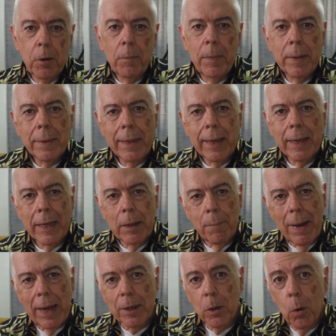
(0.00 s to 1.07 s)
If you've been thinking
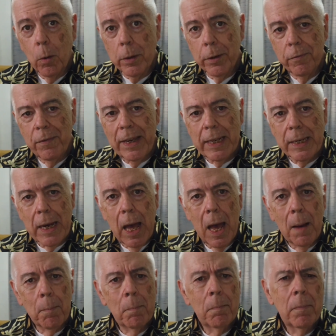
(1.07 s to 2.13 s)
about going to
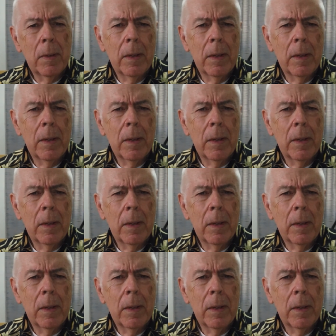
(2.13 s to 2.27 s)
Vietnam